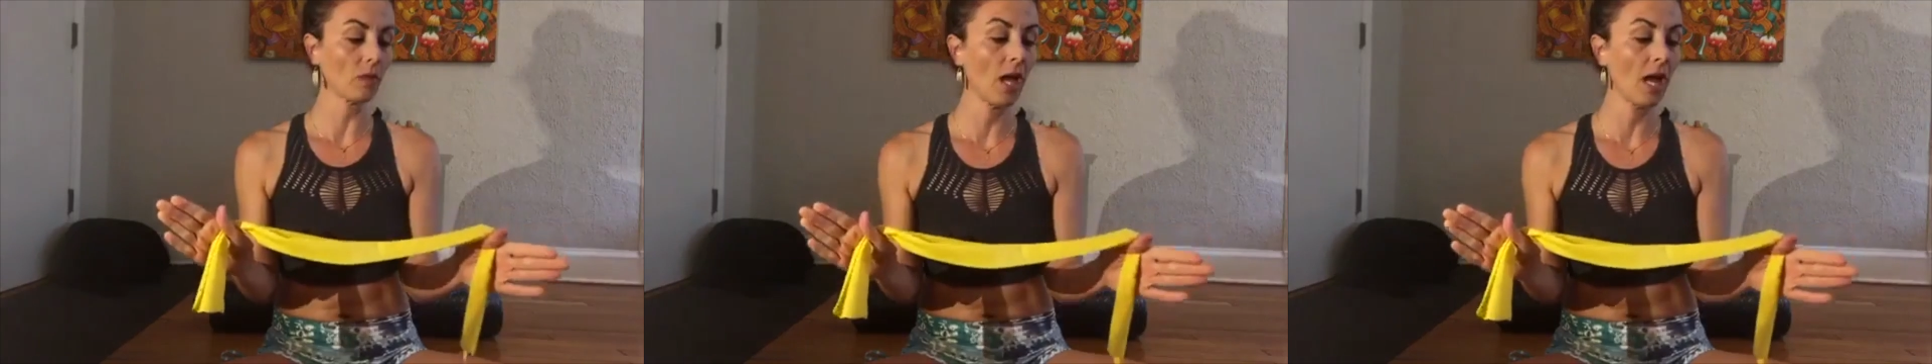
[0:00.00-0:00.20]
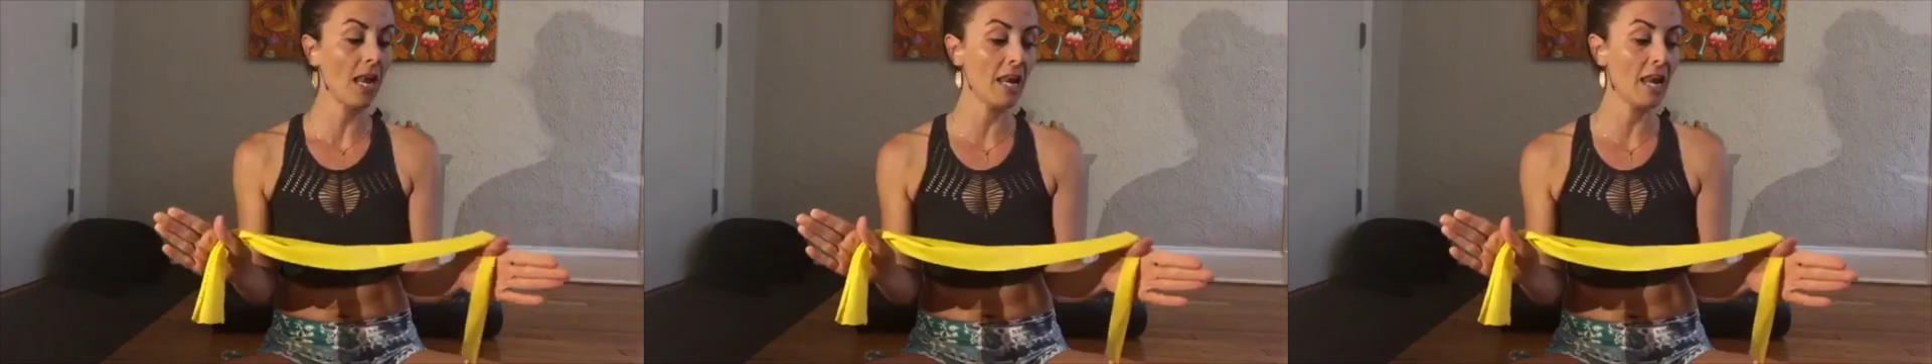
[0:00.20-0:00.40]

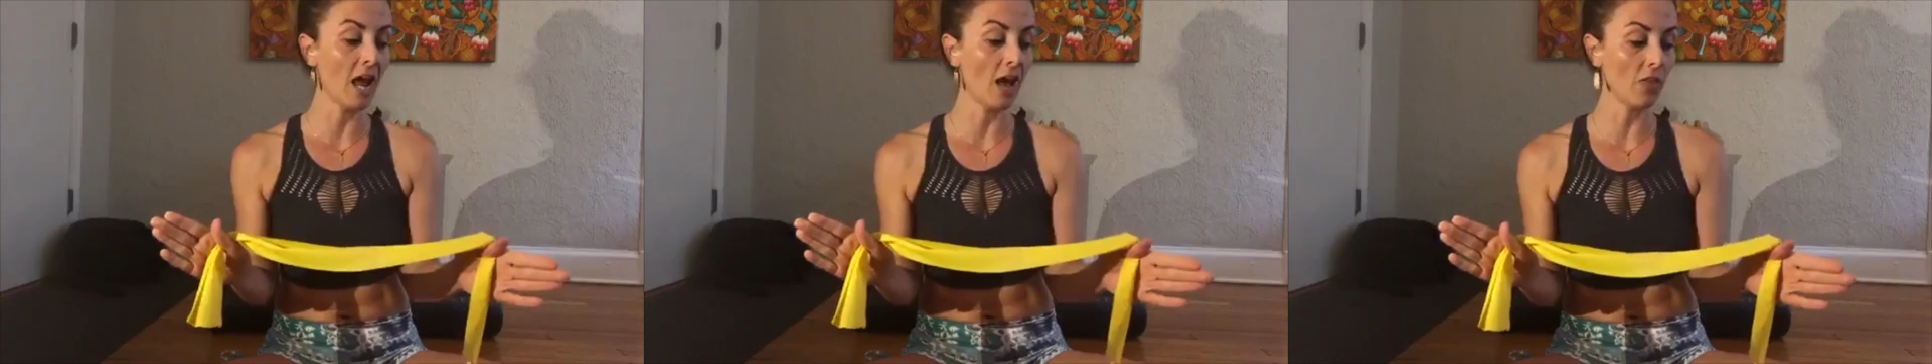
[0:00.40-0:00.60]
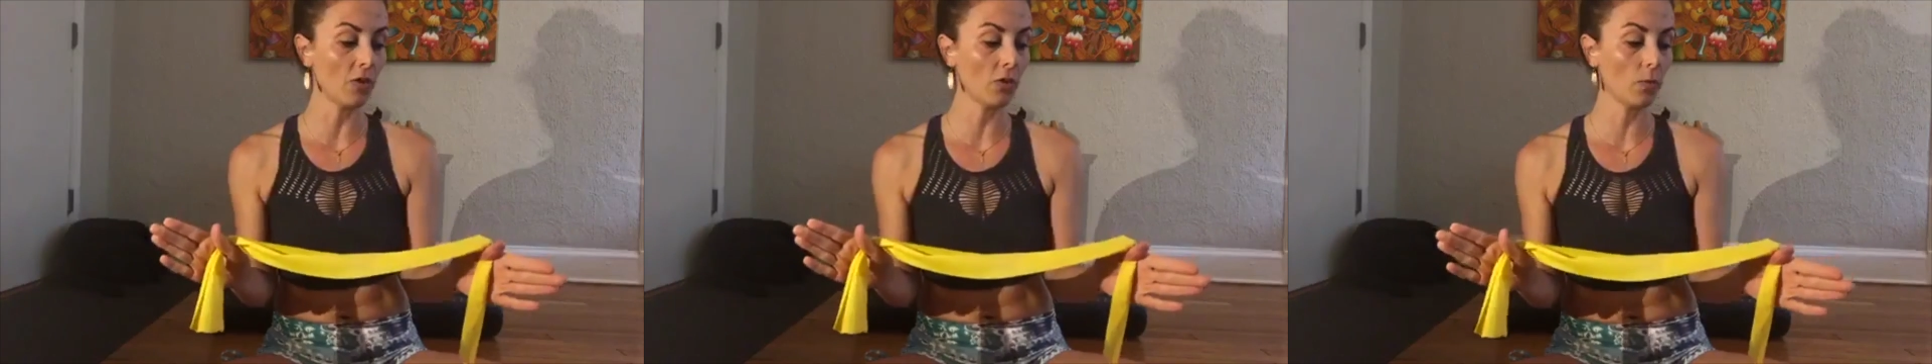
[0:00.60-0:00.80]

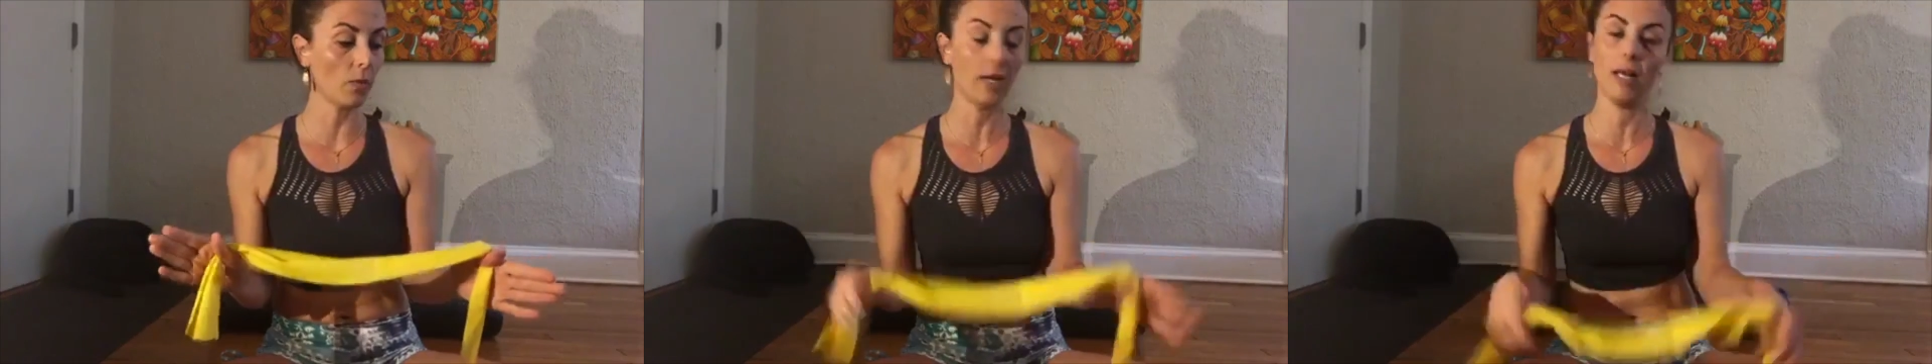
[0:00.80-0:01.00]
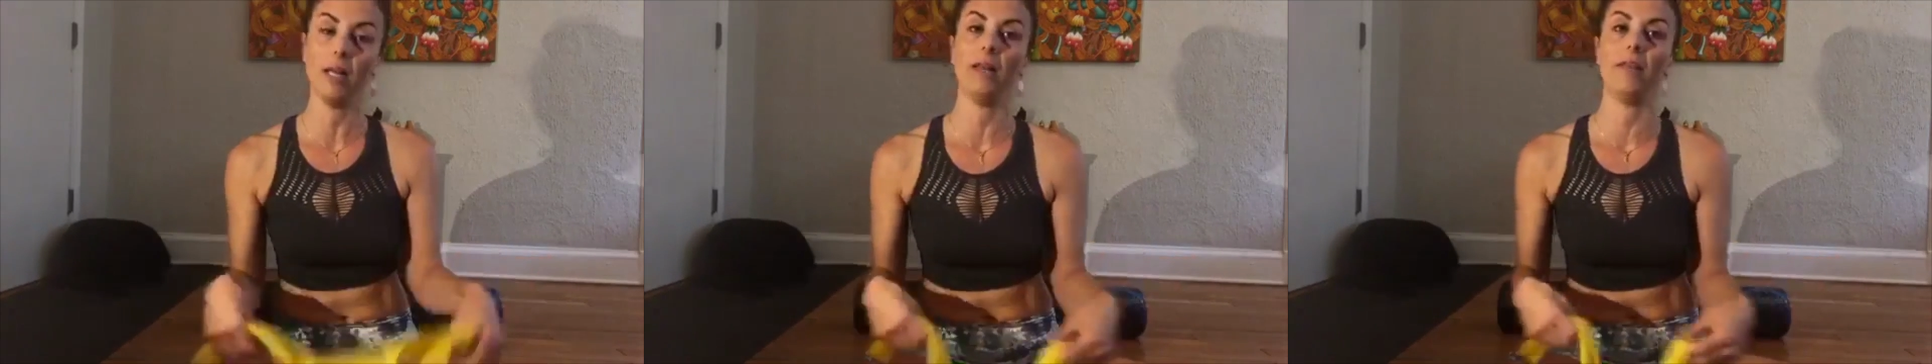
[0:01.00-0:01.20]
Another
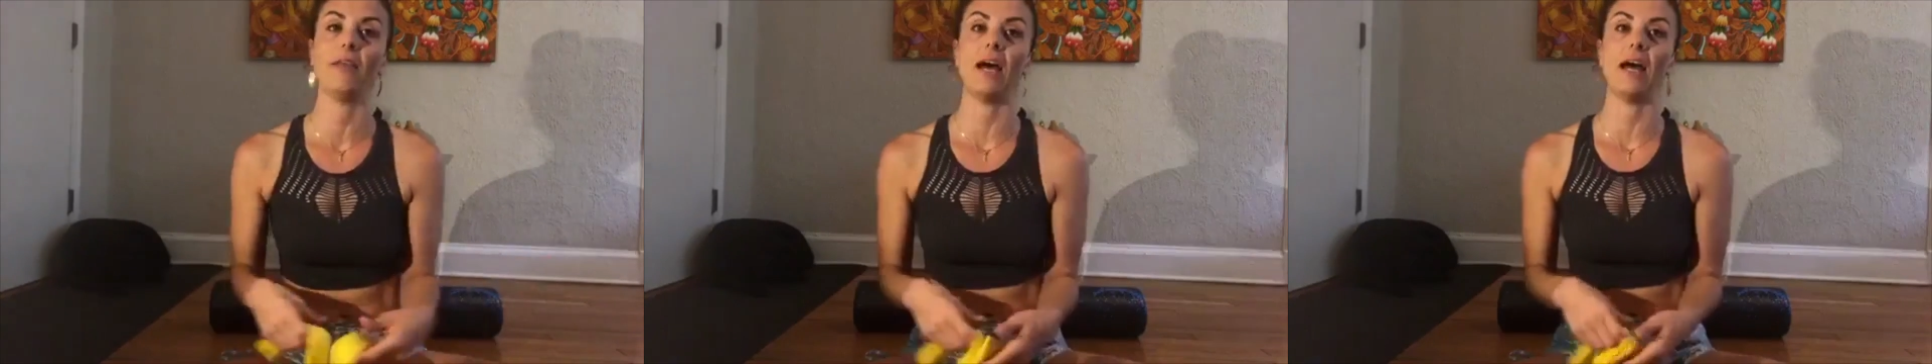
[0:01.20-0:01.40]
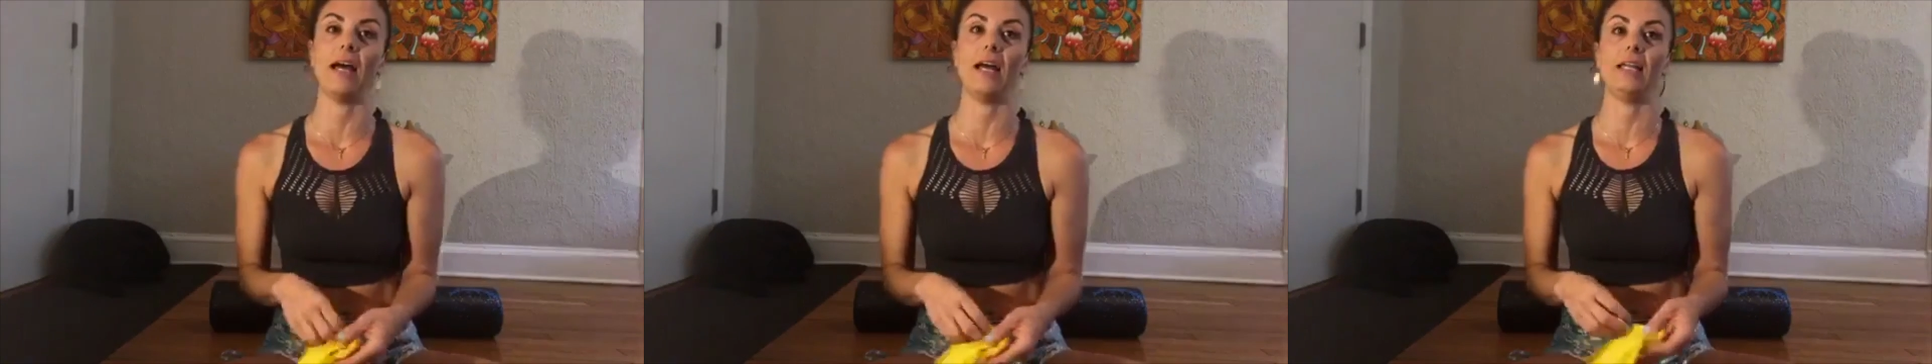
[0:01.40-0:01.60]
one
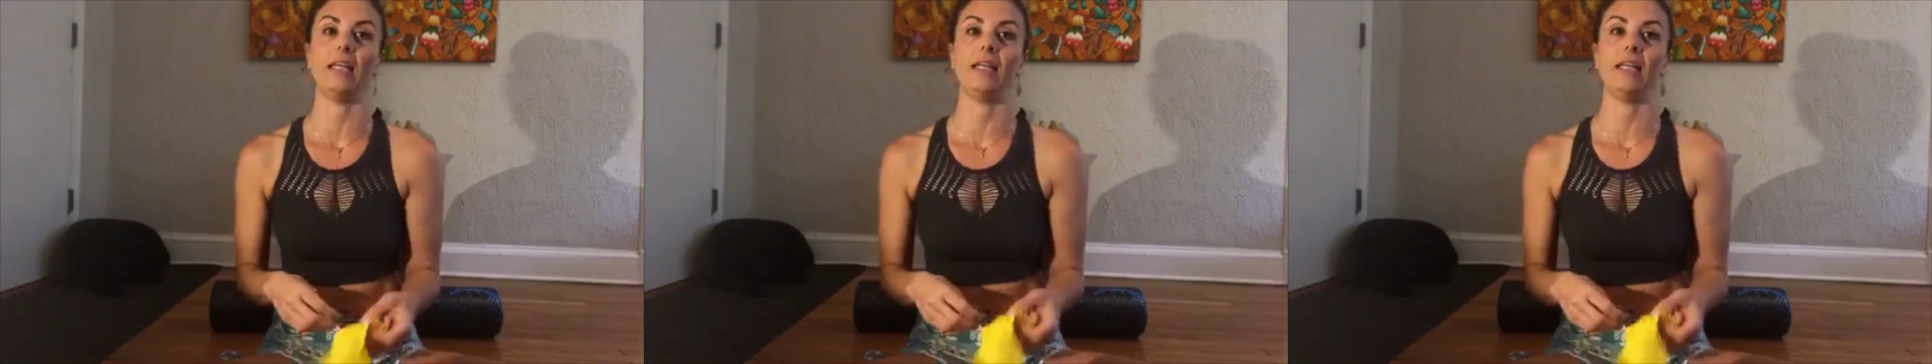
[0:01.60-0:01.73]
that